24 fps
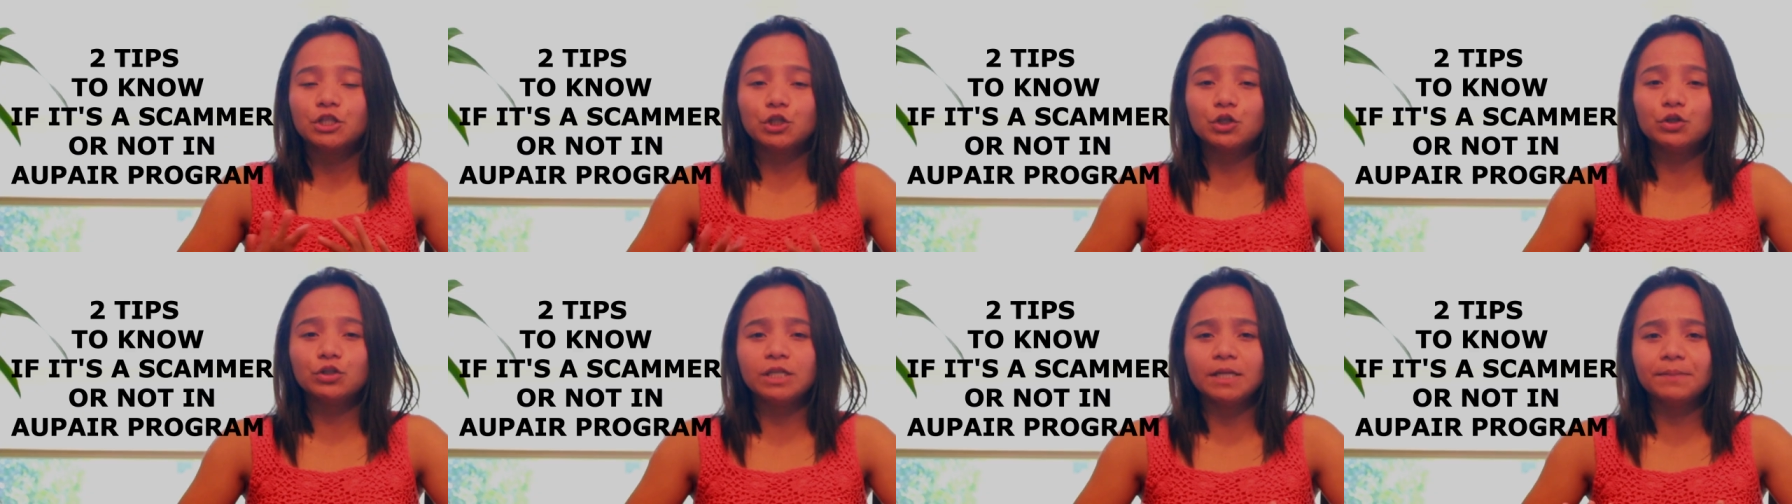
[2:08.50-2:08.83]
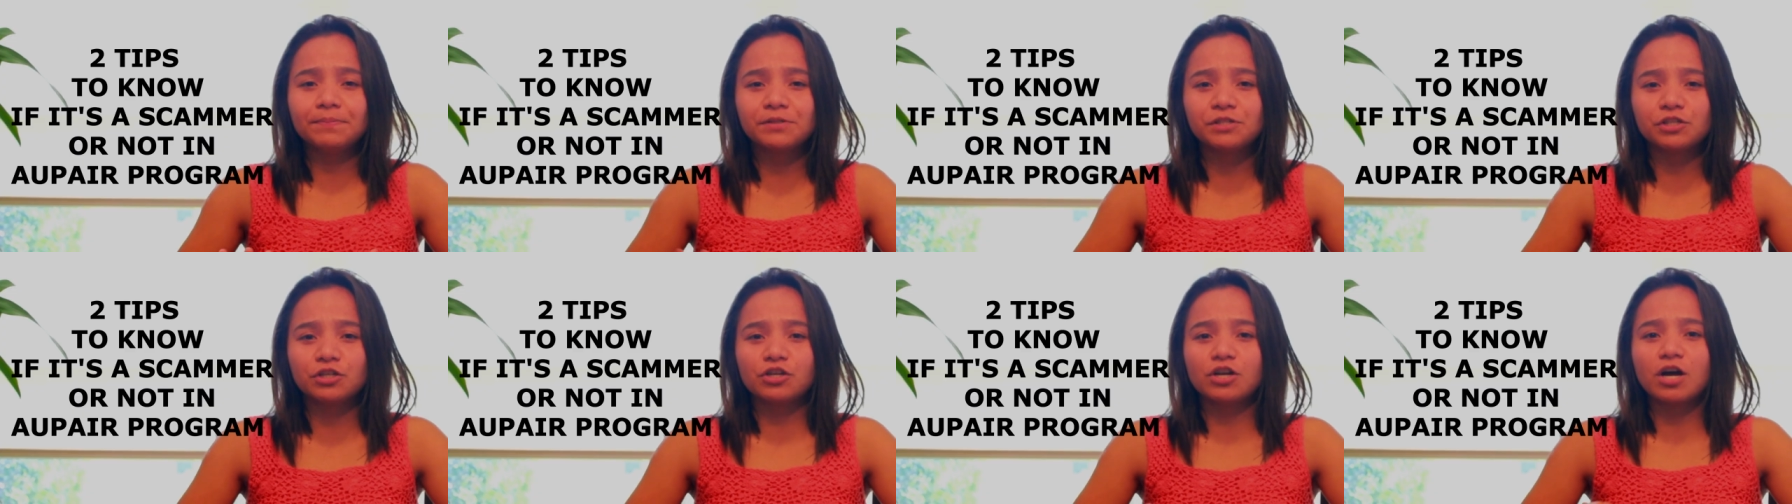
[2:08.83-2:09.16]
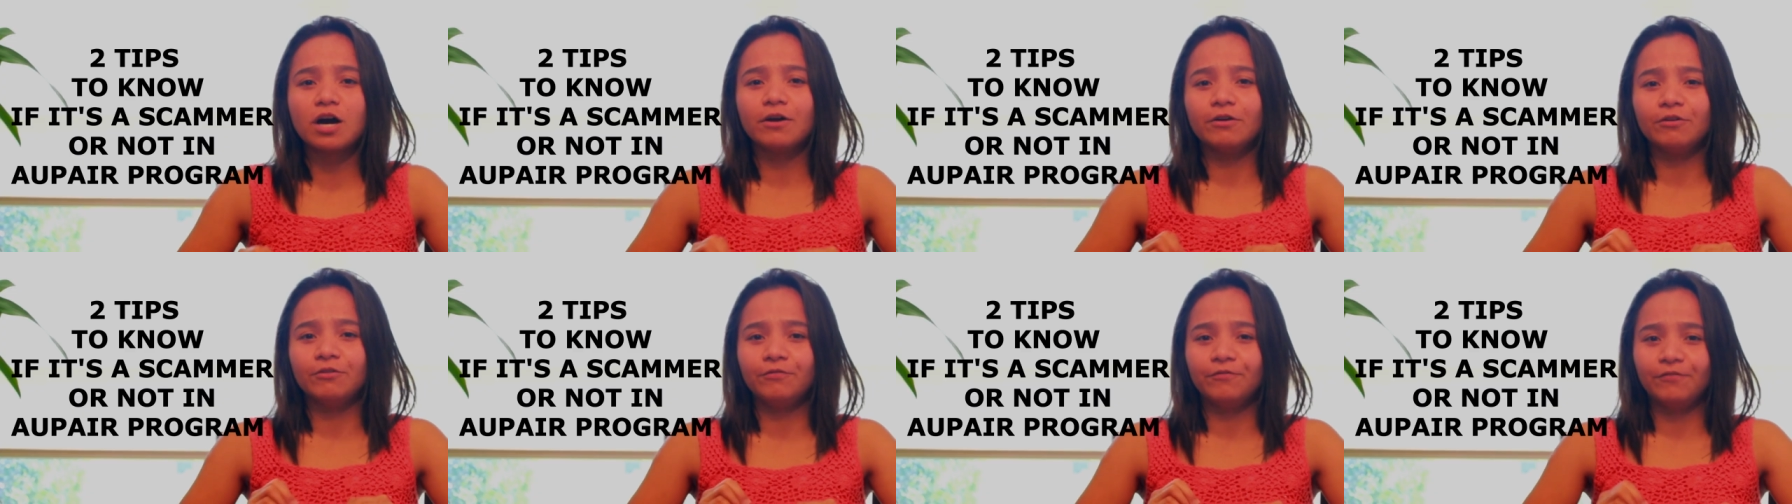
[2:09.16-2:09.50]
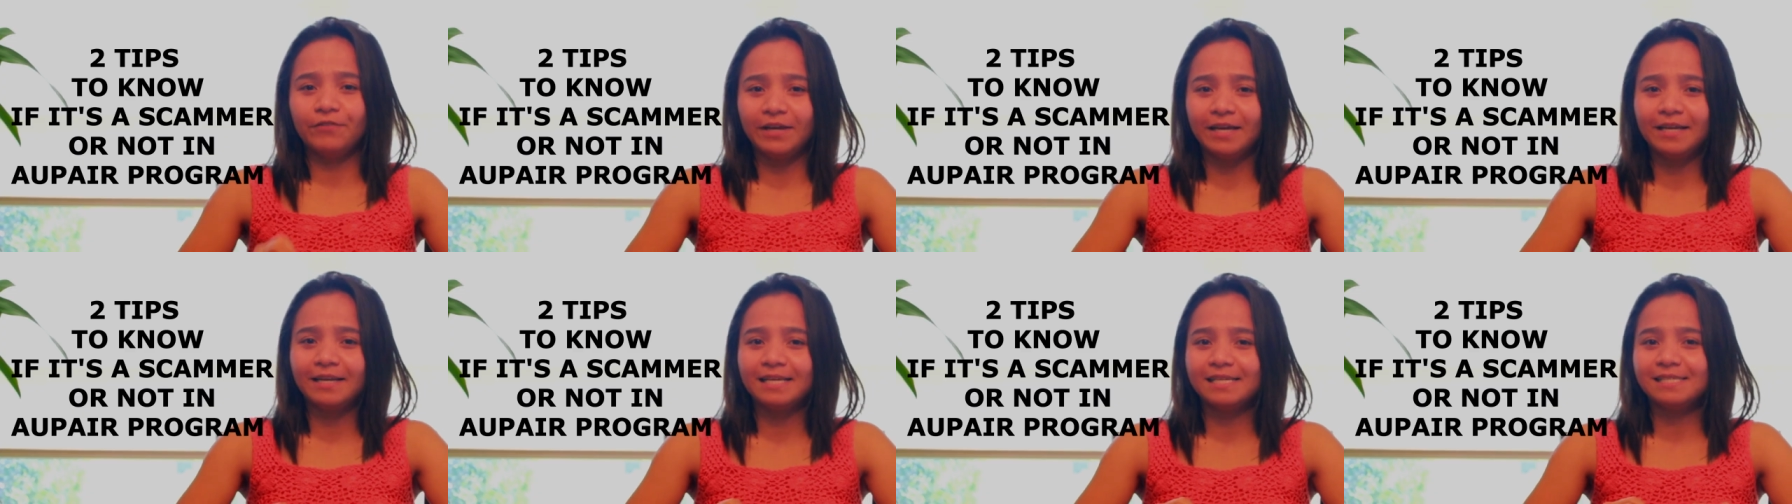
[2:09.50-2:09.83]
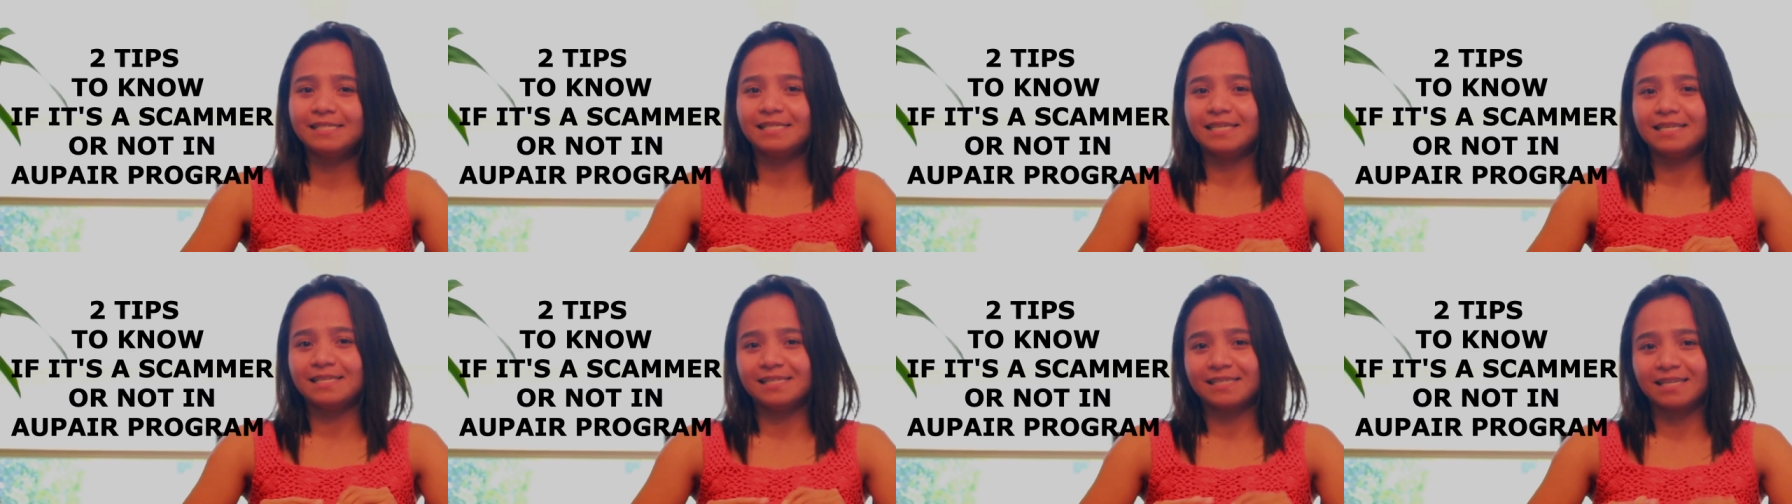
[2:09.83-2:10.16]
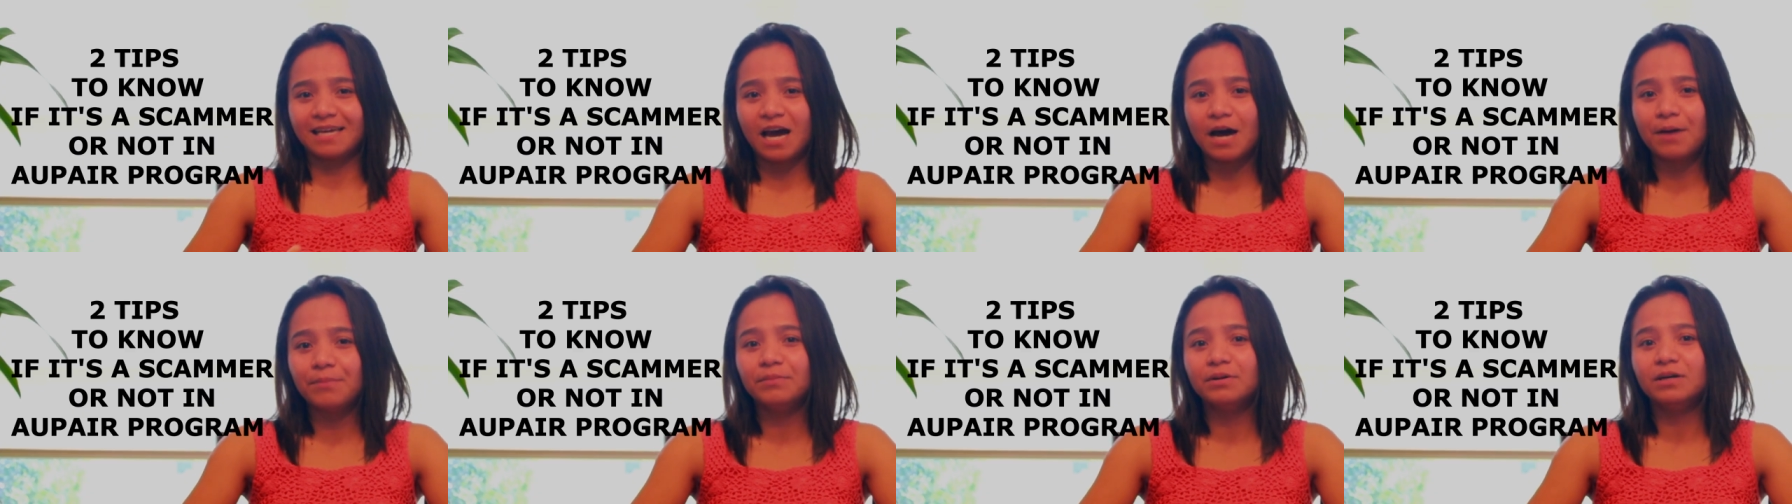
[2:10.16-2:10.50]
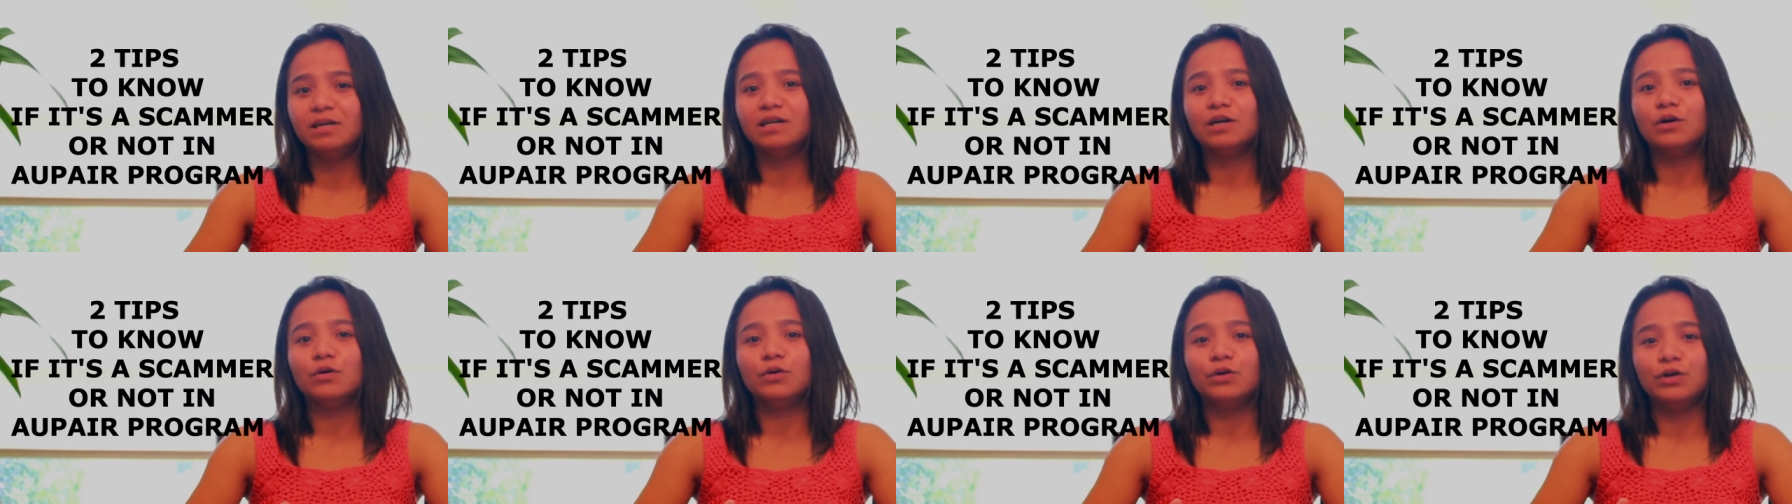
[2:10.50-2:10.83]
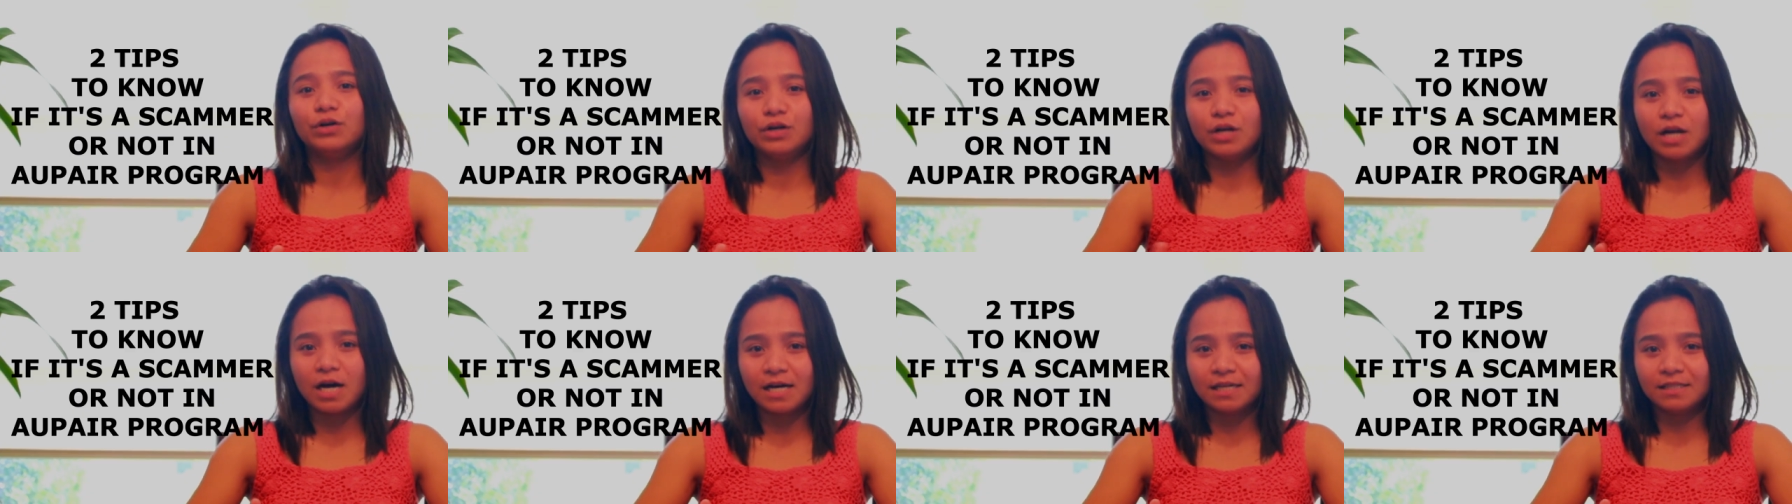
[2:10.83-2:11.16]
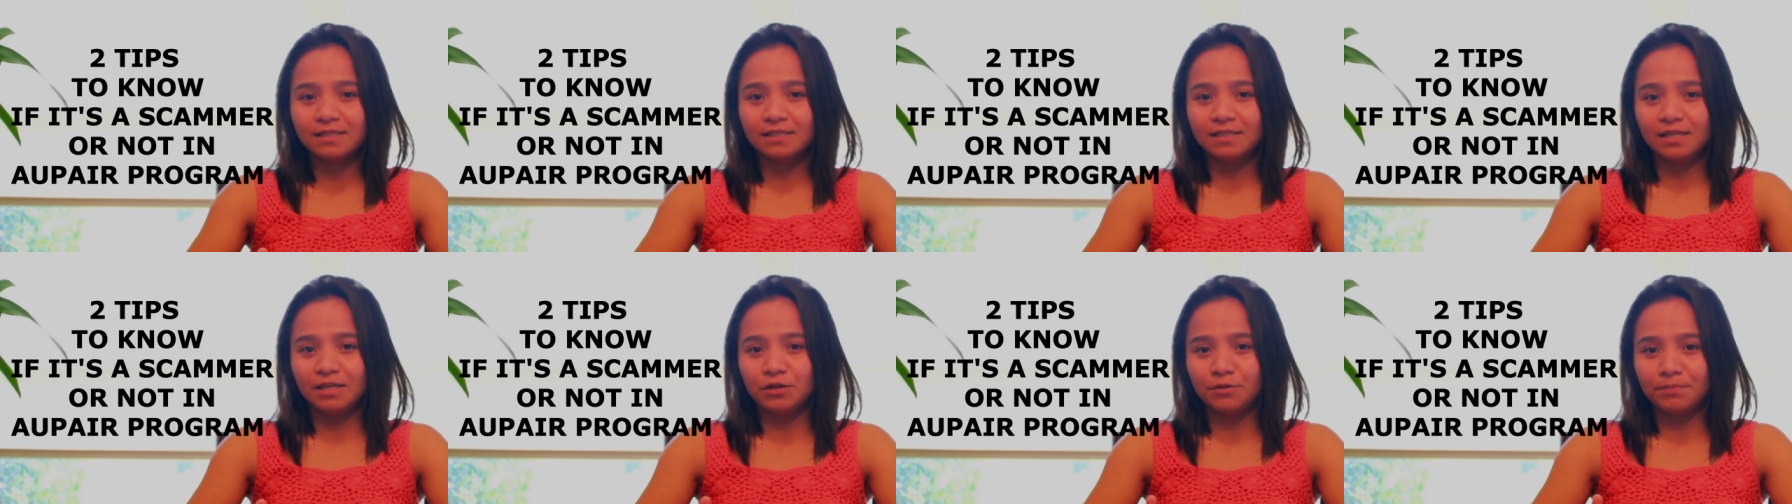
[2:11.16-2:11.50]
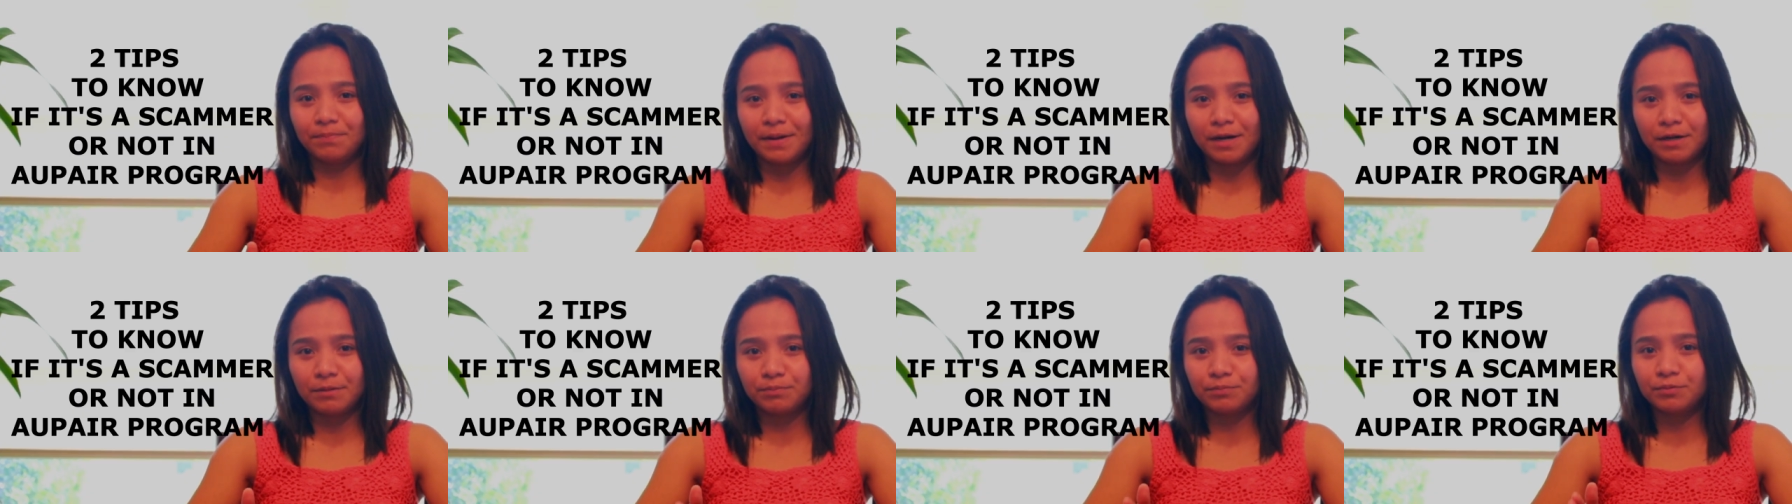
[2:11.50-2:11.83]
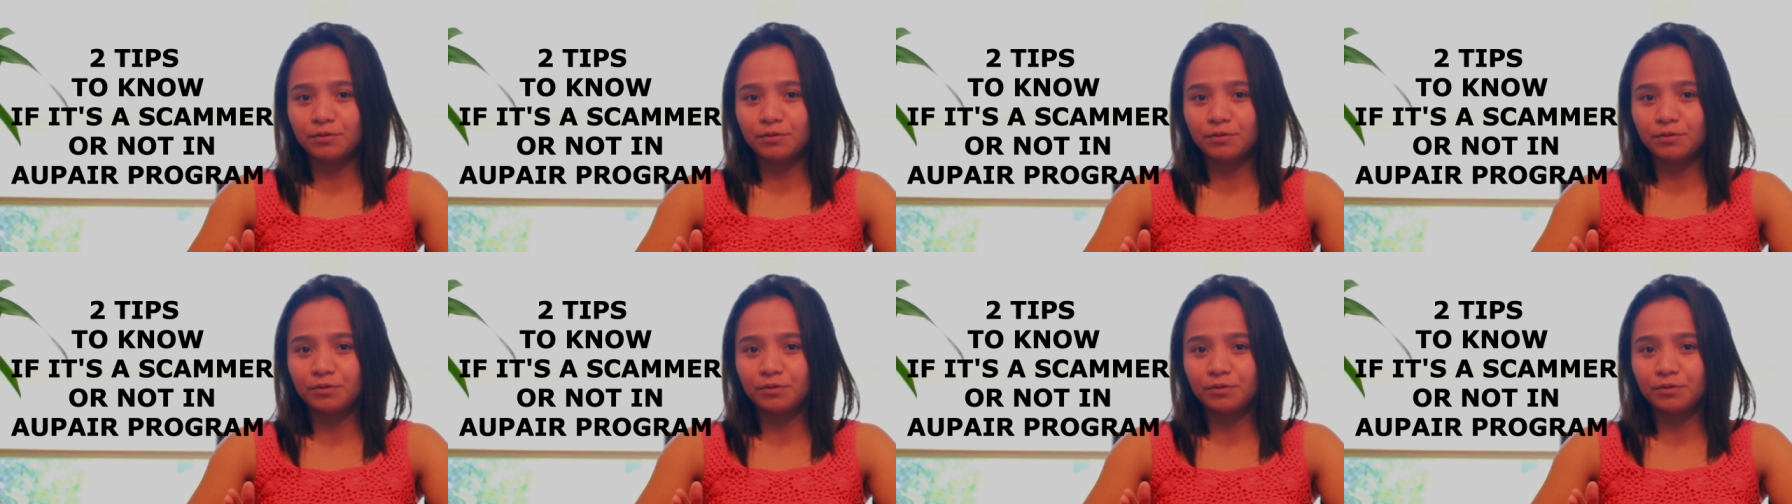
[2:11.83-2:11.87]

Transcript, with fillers: Two tips to know if it is a scammer or not in au pair